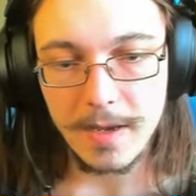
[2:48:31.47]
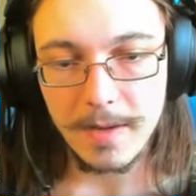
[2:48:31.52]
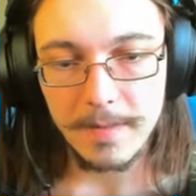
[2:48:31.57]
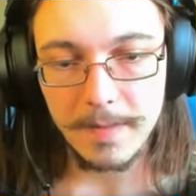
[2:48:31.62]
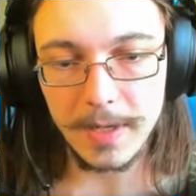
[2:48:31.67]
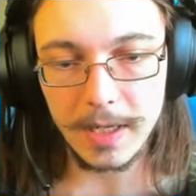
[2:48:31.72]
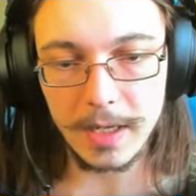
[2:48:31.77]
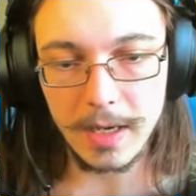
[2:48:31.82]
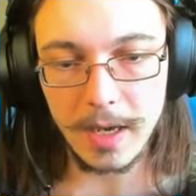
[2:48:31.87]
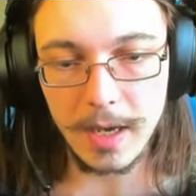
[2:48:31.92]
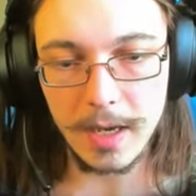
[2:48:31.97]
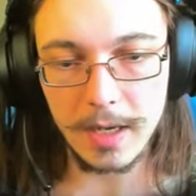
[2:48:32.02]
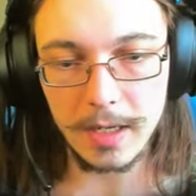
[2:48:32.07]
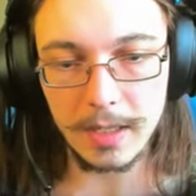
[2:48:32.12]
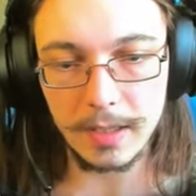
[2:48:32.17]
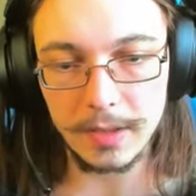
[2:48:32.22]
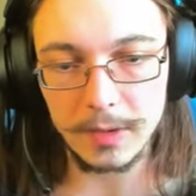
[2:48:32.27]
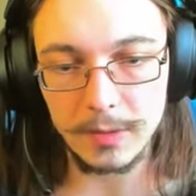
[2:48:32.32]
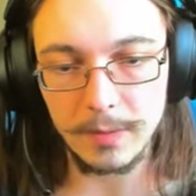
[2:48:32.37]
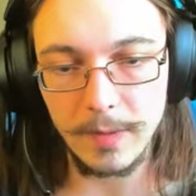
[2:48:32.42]

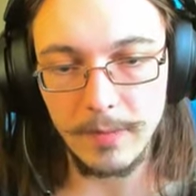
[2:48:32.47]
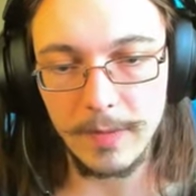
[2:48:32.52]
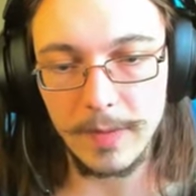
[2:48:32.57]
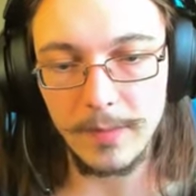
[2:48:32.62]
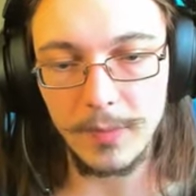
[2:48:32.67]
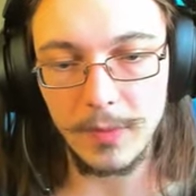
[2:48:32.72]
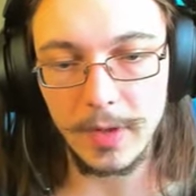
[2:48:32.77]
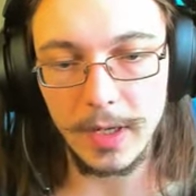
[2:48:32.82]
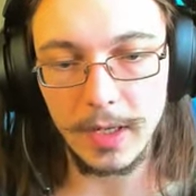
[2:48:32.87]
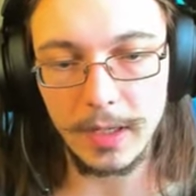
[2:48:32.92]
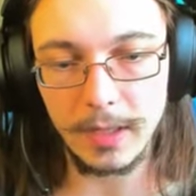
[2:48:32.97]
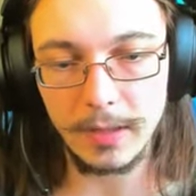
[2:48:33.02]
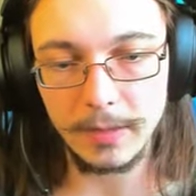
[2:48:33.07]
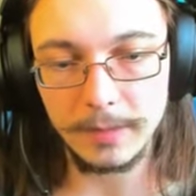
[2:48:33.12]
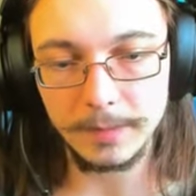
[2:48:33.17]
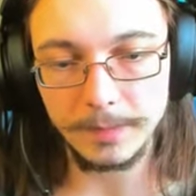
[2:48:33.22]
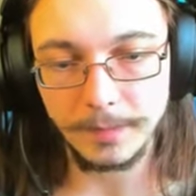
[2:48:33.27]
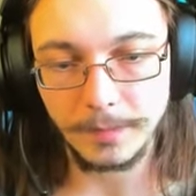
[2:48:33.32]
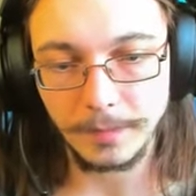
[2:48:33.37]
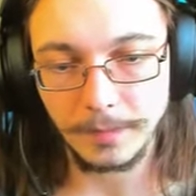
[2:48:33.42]
Because when we bring
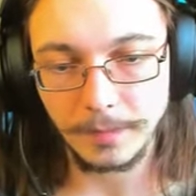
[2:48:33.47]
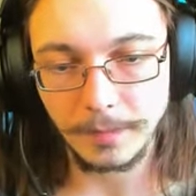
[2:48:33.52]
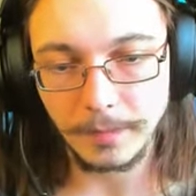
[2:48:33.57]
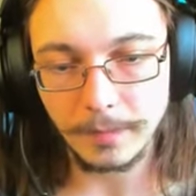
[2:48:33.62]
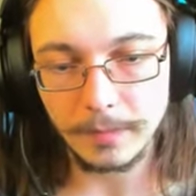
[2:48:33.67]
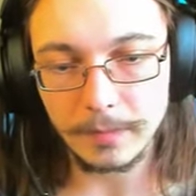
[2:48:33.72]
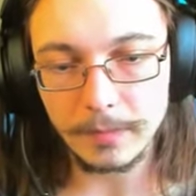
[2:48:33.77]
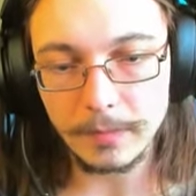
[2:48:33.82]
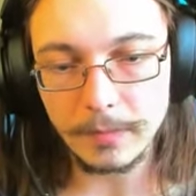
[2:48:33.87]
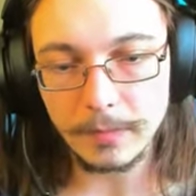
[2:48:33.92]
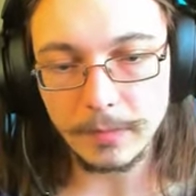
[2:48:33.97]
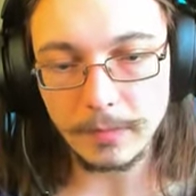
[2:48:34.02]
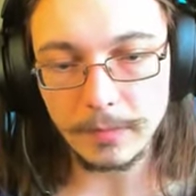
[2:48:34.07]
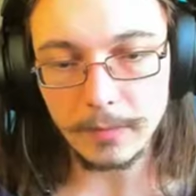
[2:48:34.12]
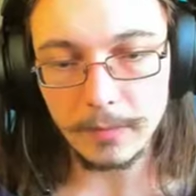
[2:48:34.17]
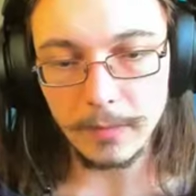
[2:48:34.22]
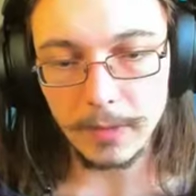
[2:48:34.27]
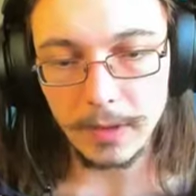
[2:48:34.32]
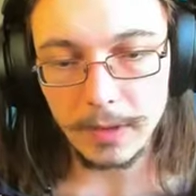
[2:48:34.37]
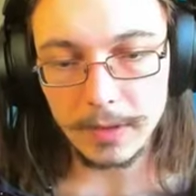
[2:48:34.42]

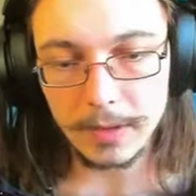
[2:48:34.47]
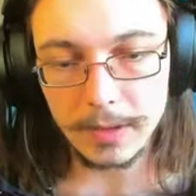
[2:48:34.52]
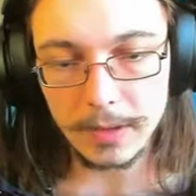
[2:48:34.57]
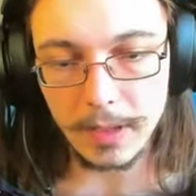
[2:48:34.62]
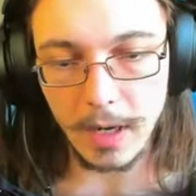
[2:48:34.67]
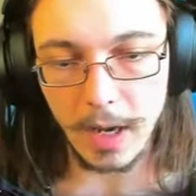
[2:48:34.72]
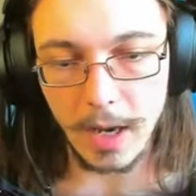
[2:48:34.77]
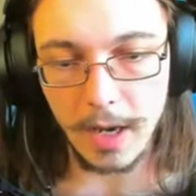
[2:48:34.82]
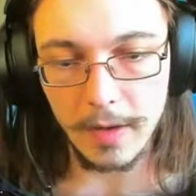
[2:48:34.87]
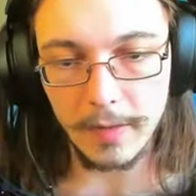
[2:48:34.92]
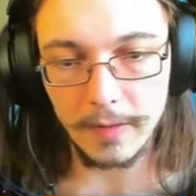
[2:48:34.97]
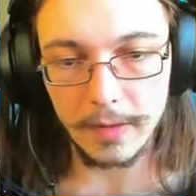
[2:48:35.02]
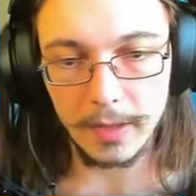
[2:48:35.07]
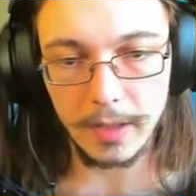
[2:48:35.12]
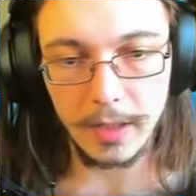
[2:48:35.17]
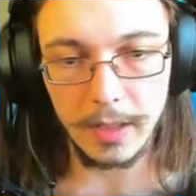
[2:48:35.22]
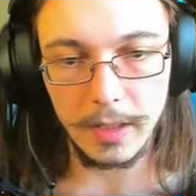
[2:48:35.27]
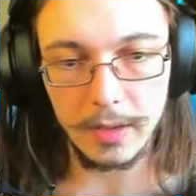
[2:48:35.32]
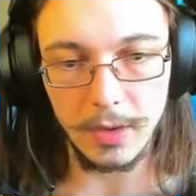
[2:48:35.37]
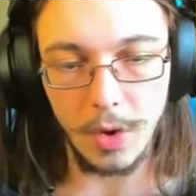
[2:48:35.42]
stuff,
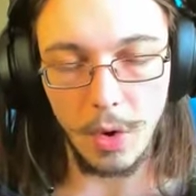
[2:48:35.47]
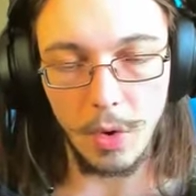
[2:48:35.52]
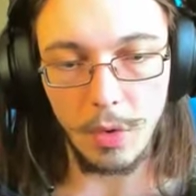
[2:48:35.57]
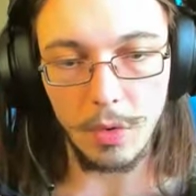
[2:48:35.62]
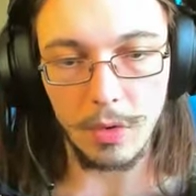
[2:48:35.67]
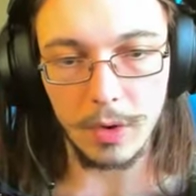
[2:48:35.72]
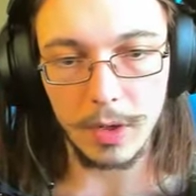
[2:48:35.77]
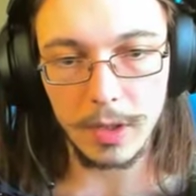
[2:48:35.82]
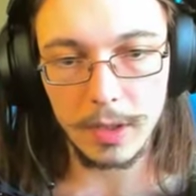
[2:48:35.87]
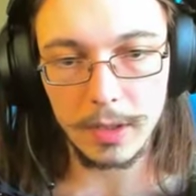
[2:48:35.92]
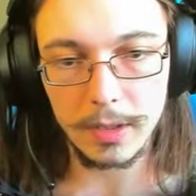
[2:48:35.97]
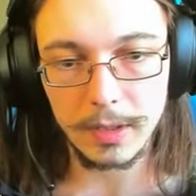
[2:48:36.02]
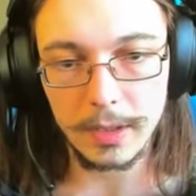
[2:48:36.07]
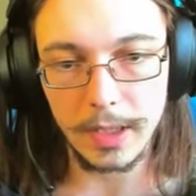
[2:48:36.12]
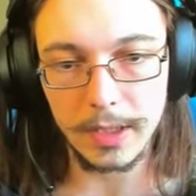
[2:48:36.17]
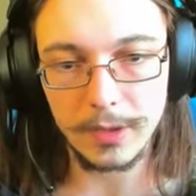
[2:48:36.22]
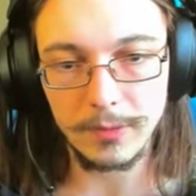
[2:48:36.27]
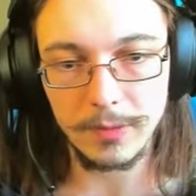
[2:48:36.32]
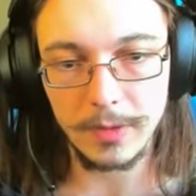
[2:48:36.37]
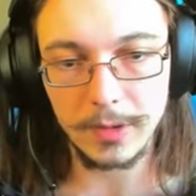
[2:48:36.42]
uh, ore,
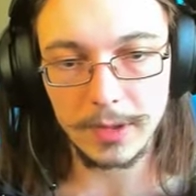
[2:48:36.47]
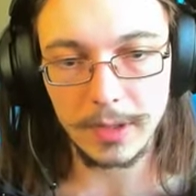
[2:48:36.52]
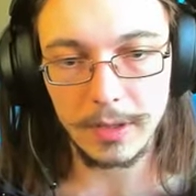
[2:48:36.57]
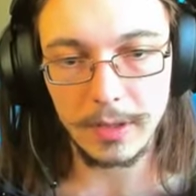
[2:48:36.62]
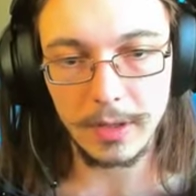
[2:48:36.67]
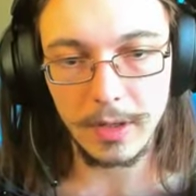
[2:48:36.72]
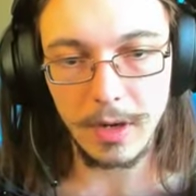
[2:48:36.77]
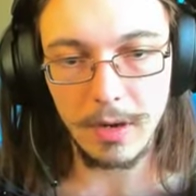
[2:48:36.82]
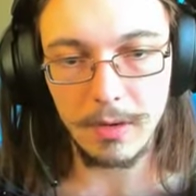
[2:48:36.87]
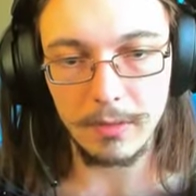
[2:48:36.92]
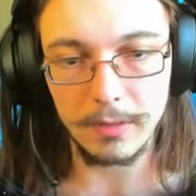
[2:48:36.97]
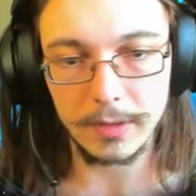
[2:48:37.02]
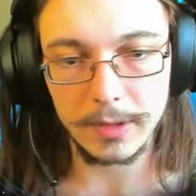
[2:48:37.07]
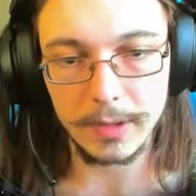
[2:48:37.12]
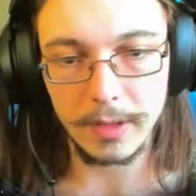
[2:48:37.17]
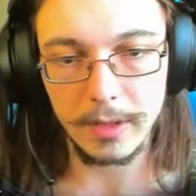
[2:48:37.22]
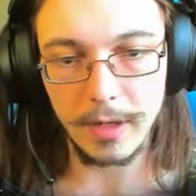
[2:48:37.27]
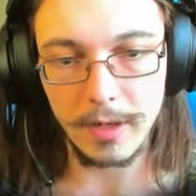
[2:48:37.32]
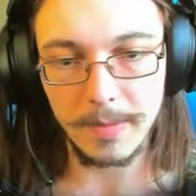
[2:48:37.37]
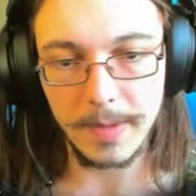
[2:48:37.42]
that's where it's gonna go. It's
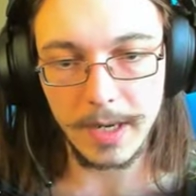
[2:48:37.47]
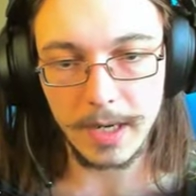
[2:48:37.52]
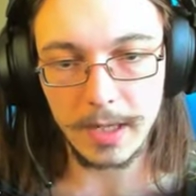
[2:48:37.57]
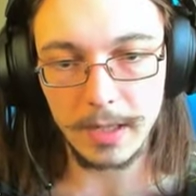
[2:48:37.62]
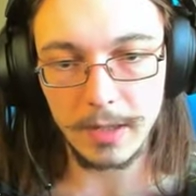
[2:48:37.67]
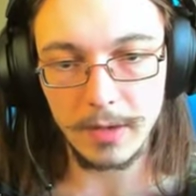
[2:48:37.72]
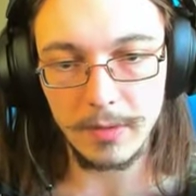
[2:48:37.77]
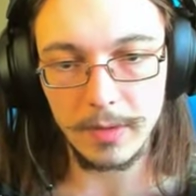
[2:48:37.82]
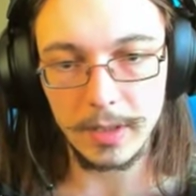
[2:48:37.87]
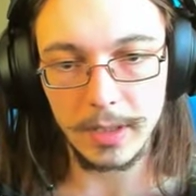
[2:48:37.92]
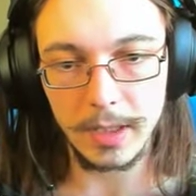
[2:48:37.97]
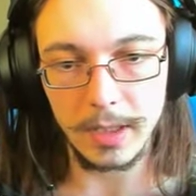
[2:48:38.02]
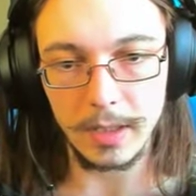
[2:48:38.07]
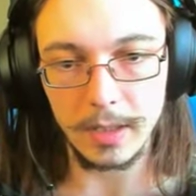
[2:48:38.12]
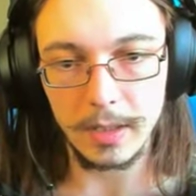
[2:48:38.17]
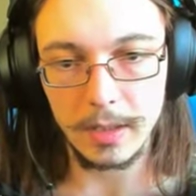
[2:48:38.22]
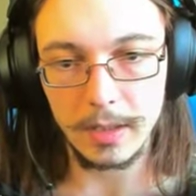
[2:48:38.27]
gonna automatically go in there.